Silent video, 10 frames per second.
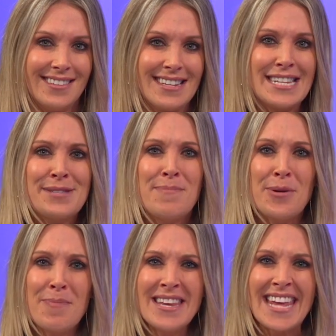does
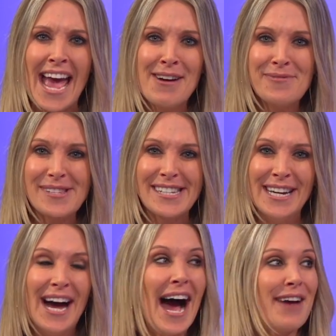booping count?
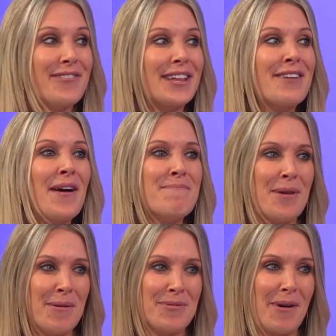I feel like if I
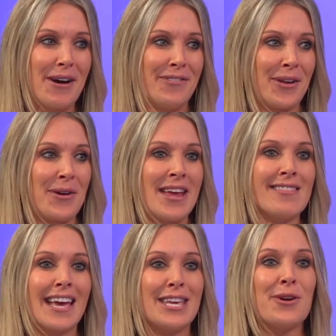booped while flirting,
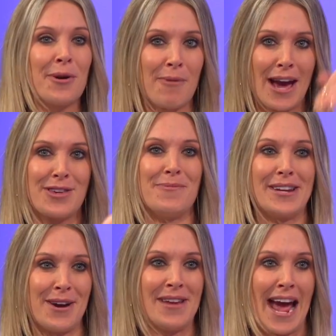like your erection would
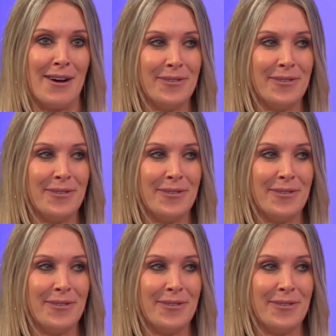go down.